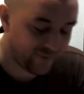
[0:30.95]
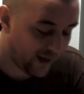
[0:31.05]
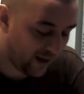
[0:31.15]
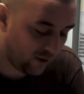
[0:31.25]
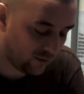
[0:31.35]

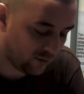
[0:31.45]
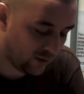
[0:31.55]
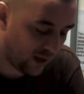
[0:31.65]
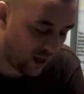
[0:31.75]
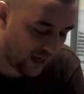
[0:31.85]
Now,
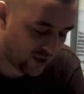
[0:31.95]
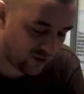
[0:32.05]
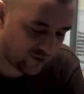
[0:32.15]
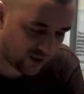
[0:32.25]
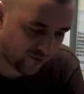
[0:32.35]

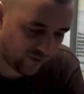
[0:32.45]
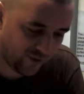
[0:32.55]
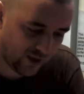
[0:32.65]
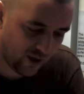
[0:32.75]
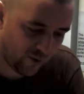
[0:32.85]
H.264
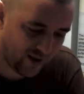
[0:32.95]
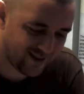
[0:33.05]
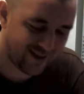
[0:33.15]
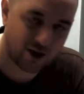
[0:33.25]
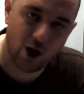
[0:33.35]
video
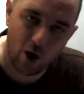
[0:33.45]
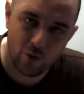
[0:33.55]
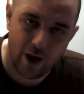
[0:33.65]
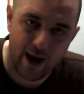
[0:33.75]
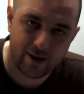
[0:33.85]
is the
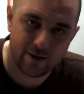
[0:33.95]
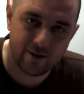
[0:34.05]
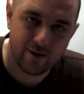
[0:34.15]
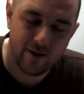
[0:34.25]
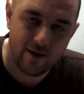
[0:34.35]
codec
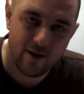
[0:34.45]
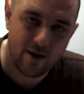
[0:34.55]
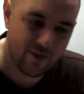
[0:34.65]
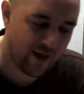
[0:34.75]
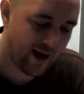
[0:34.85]

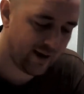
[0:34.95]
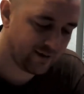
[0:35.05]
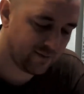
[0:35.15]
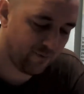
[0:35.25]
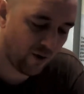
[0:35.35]

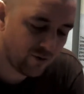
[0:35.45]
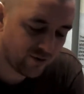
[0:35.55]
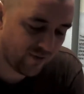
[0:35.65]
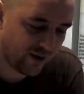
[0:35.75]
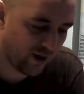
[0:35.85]
that
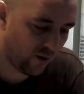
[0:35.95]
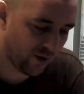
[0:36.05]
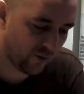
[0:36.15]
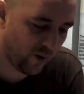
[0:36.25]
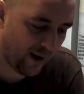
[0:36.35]
most video
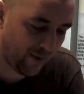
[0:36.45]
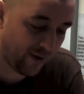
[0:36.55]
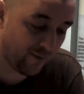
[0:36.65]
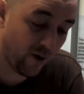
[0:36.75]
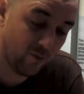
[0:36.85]
on the web
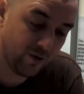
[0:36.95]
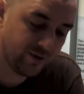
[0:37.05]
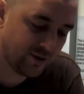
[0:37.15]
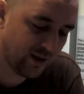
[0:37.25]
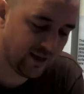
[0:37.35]
at the
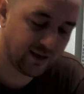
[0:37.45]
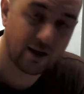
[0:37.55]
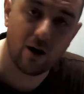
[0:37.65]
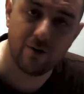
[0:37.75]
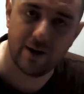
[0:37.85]
moment is
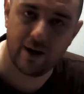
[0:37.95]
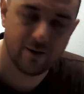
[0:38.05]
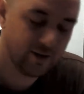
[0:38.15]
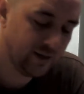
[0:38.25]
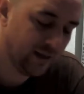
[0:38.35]
encoded in,